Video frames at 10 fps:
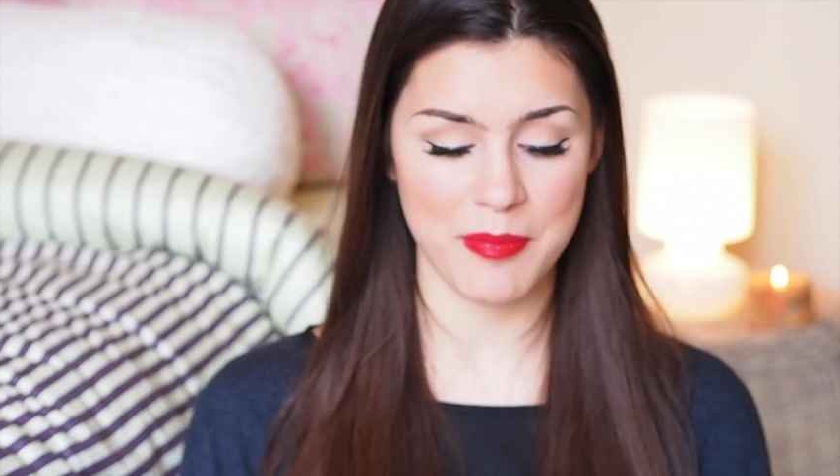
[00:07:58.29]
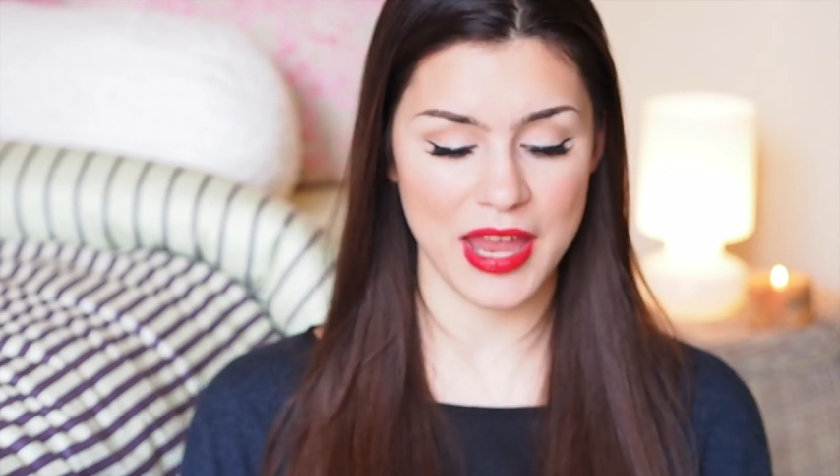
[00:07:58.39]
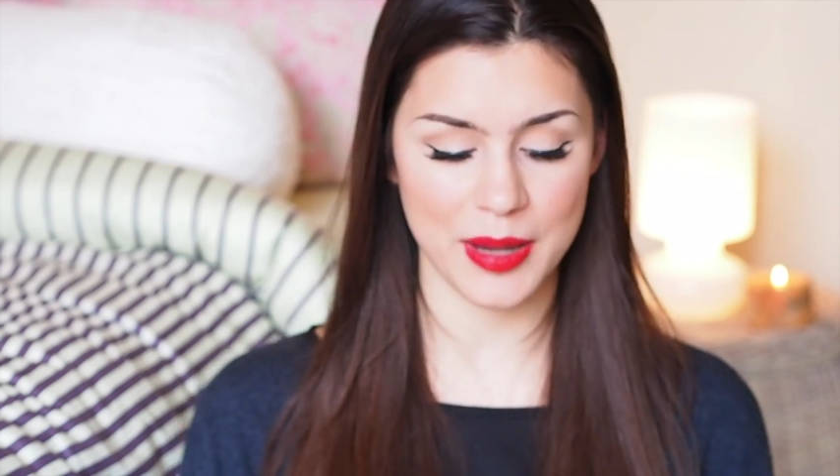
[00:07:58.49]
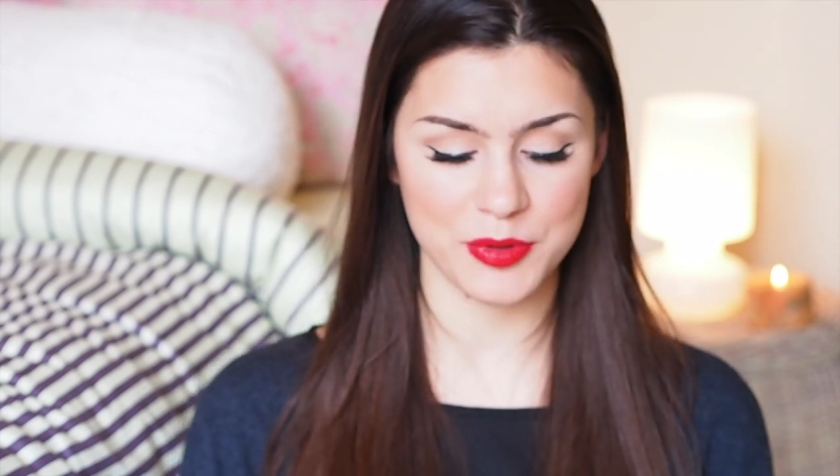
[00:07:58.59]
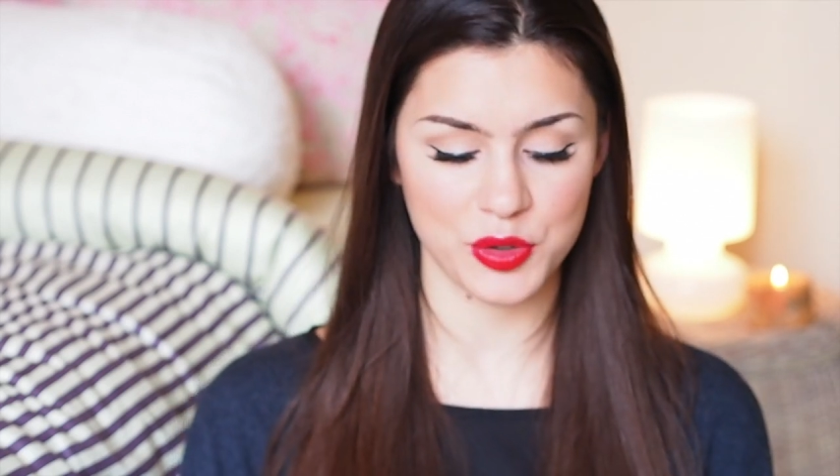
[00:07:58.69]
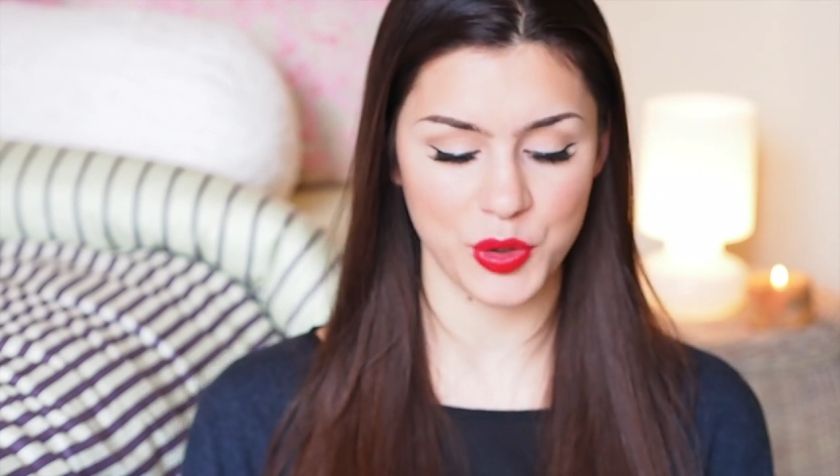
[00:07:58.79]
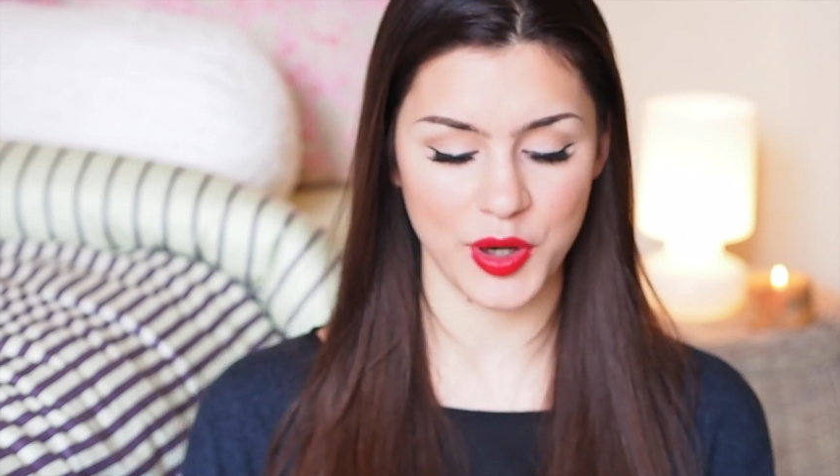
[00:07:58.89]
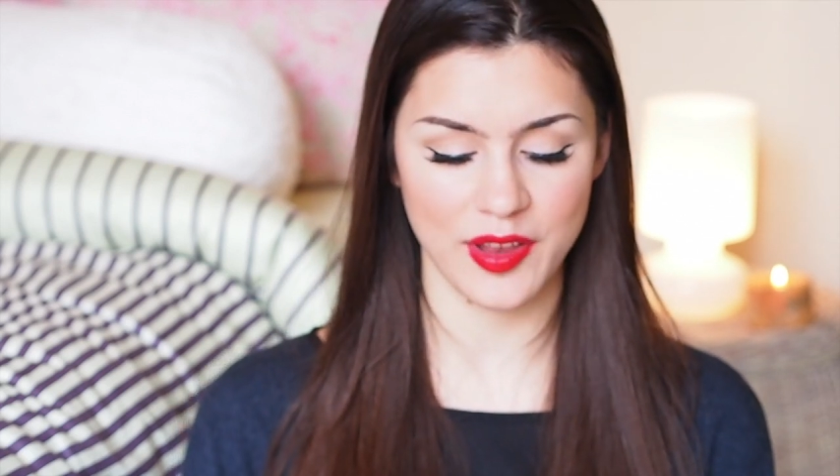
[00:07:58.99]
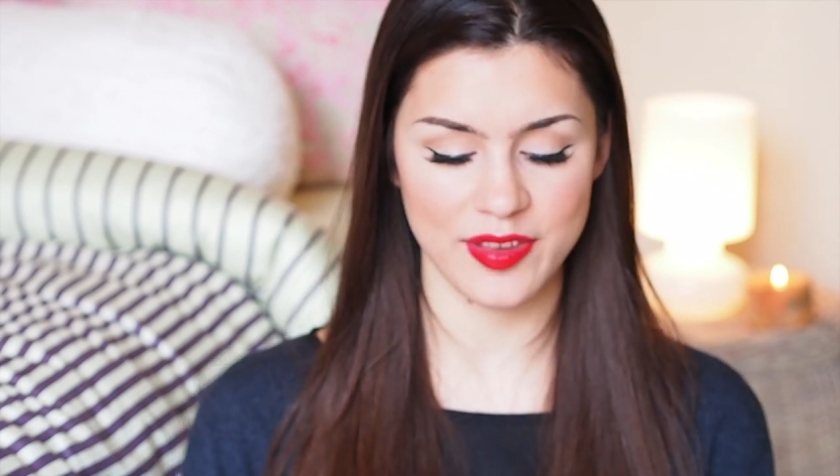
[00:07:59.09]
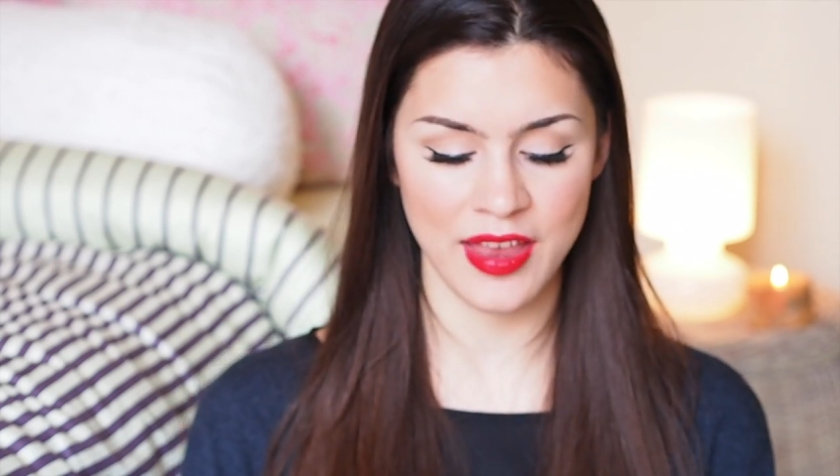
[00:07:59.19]
makeup
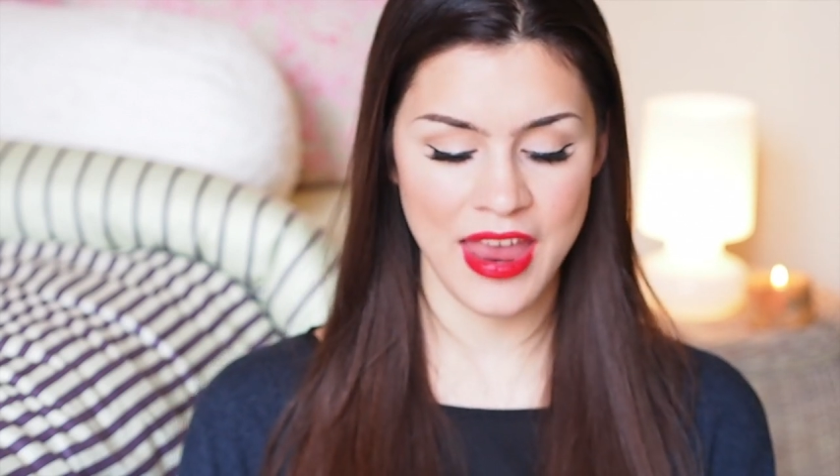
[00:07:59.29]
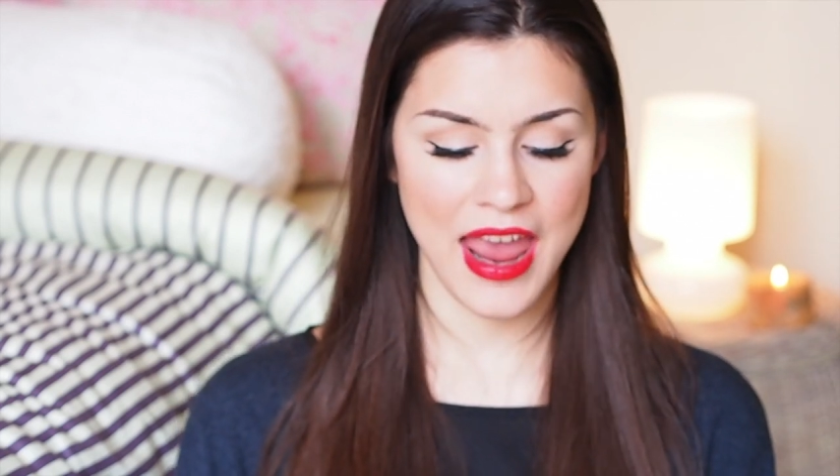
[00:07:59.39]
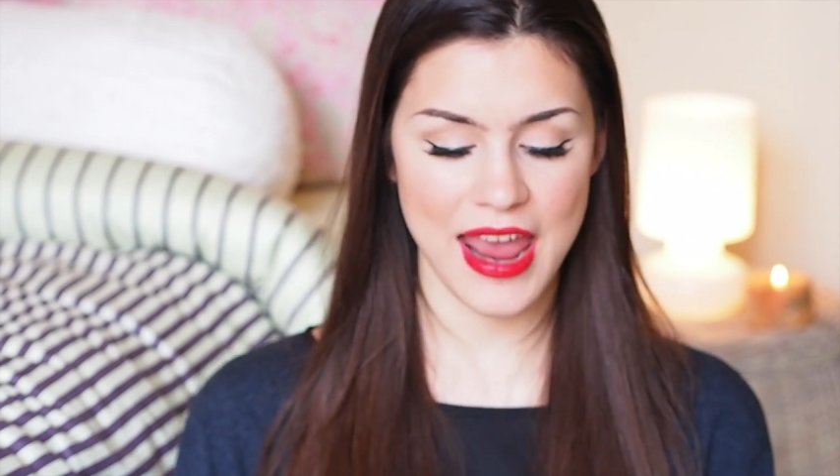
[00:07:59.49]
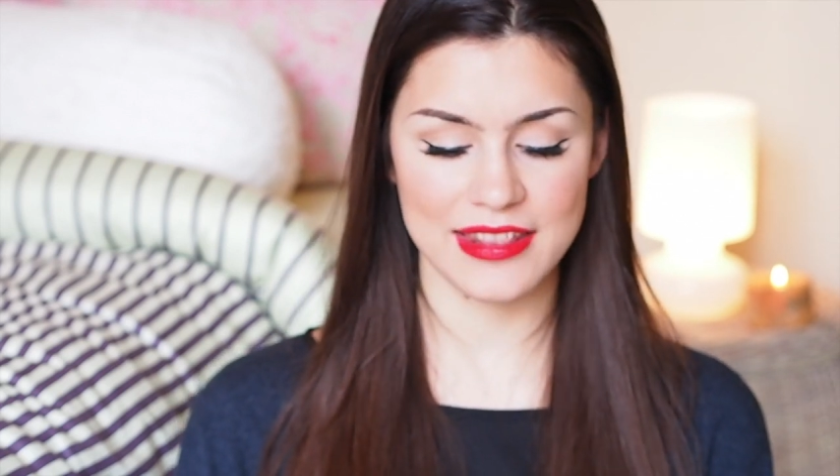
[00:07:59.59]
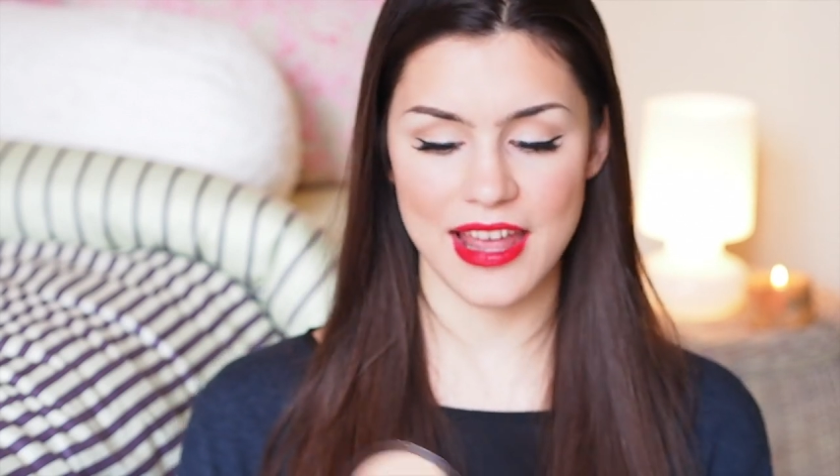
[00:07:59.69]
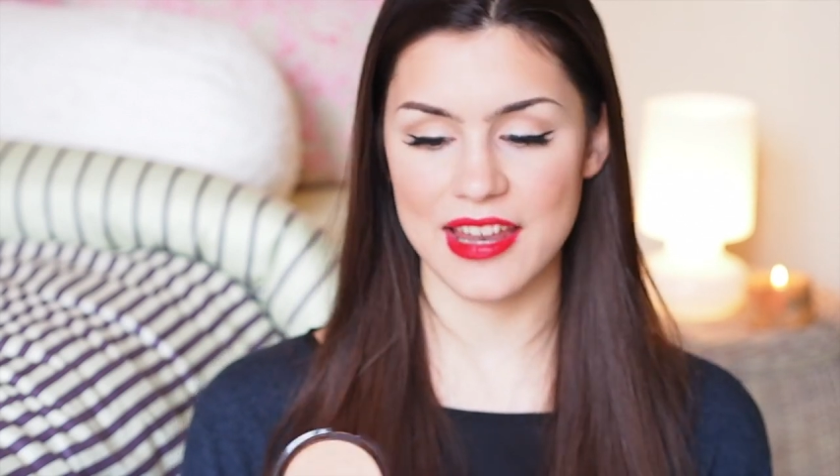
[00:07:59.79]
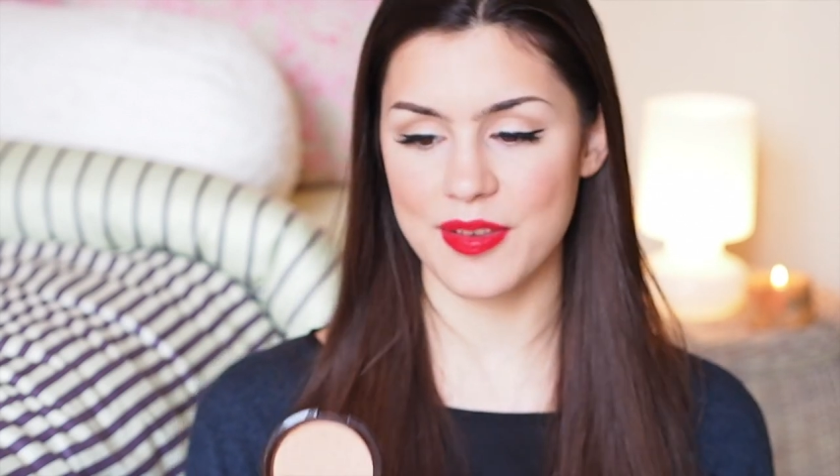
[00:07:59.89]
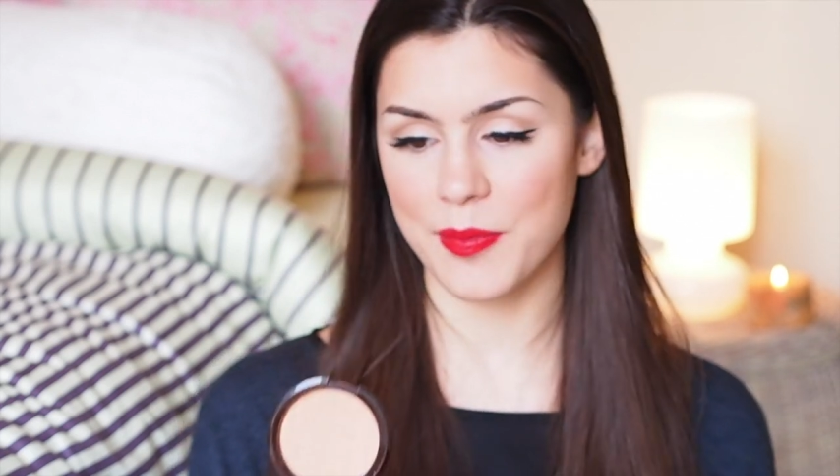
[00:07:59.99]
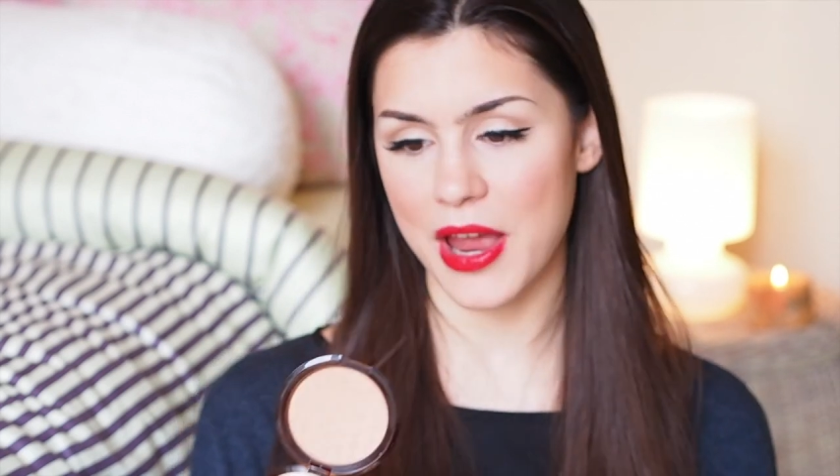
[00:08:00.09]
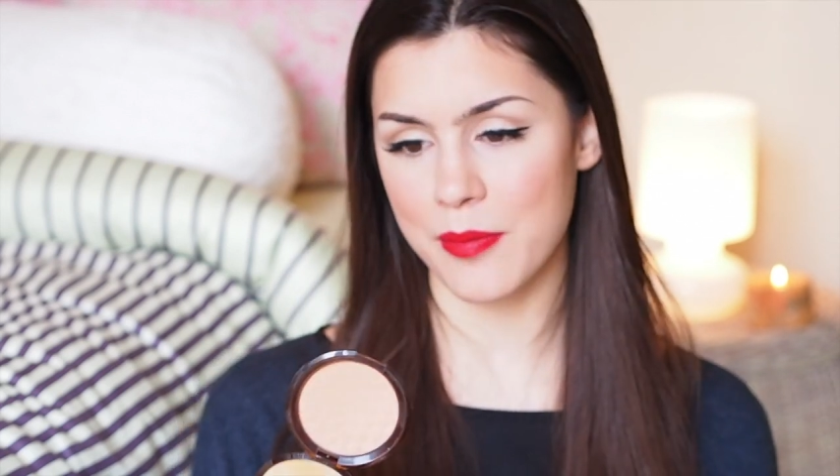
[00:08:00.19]
tutorials, and that is
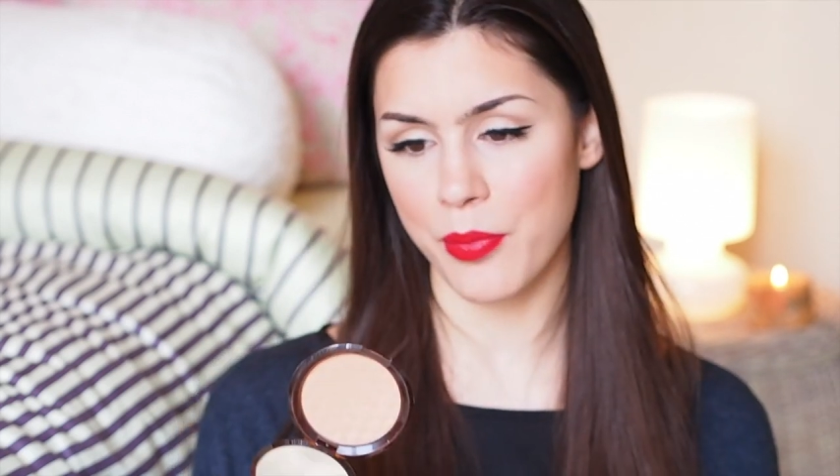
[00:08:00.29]
my